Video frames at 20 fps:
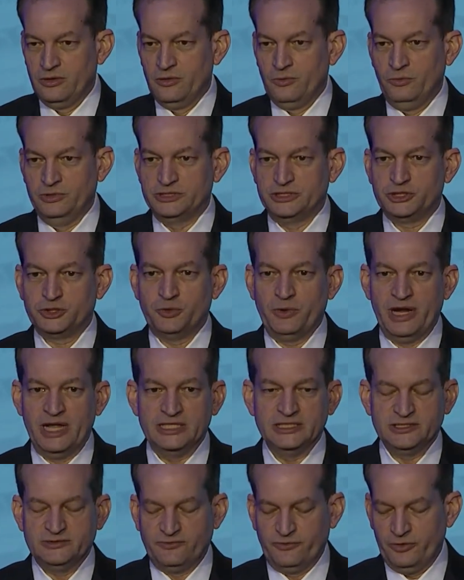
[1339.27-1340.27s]
was
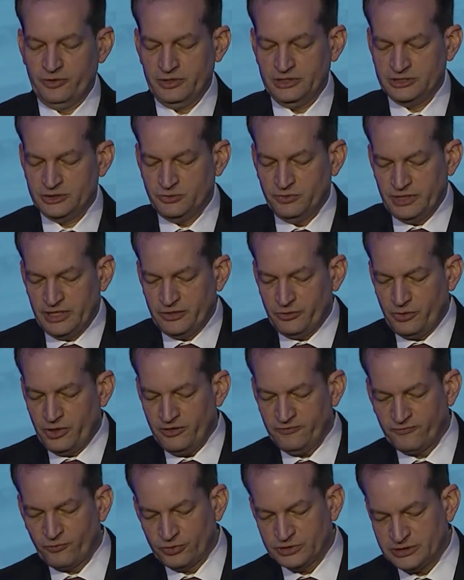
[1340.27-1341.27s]
transferred to another Air
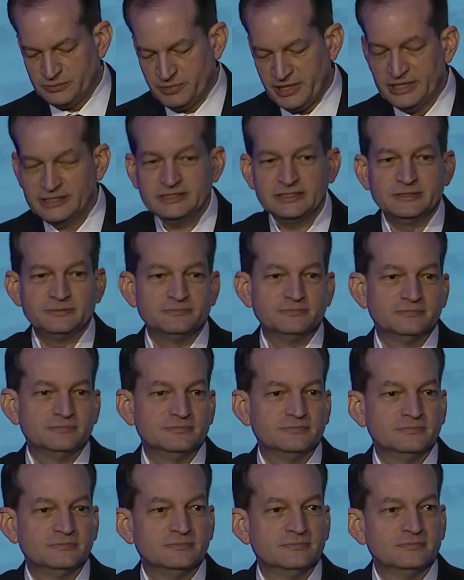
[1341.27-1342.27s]
Force base
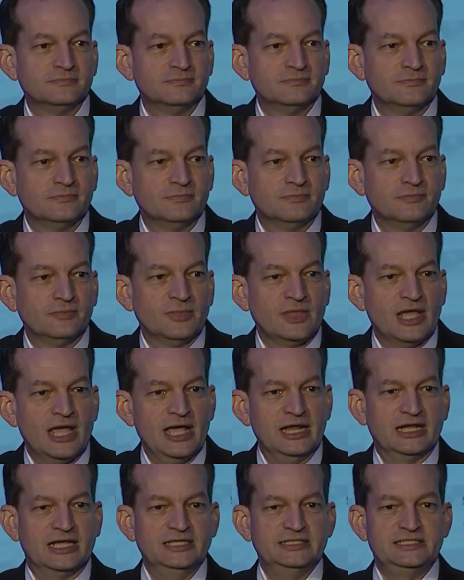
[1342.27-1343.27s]

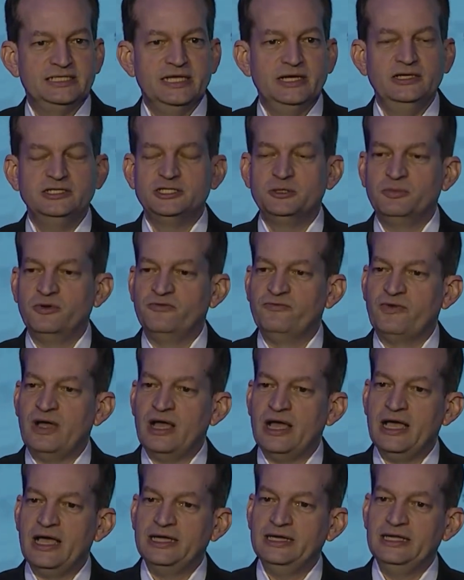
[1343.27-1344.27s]
and continued to
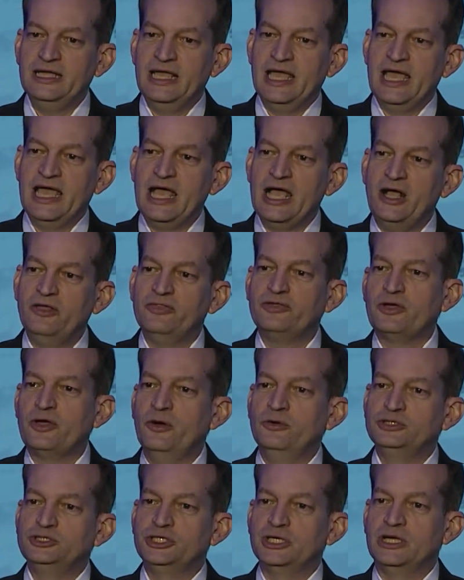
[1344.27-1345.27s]
provide health
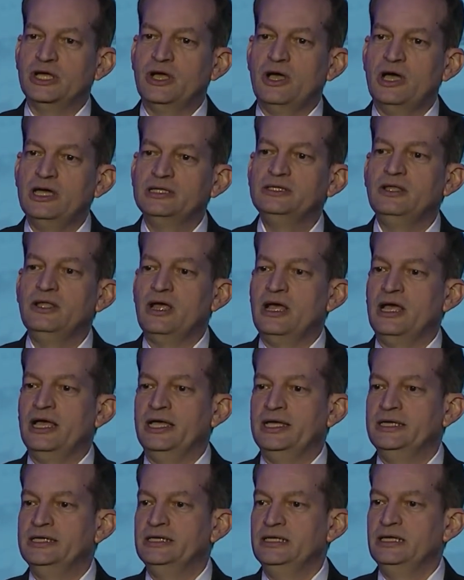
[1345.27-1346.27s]
coaching
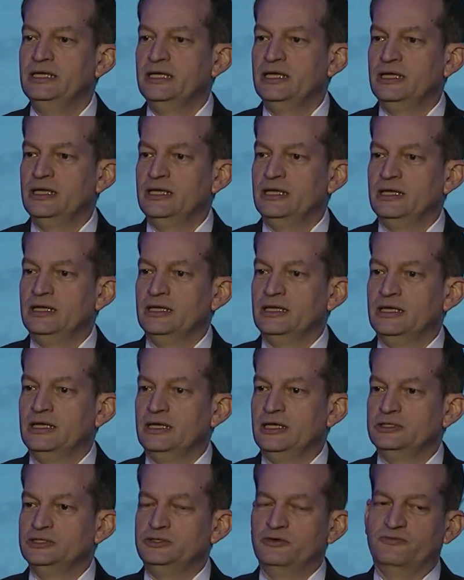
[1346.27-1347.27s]
online
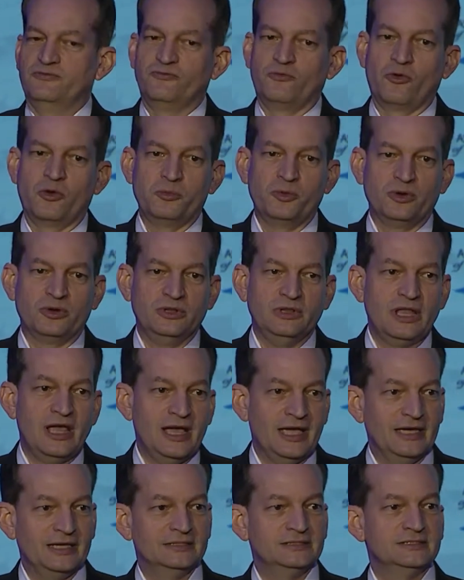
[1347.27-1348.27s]
to former
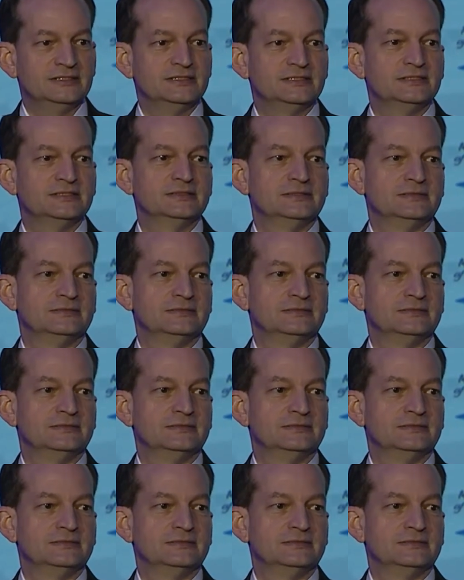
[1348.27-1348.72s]
clients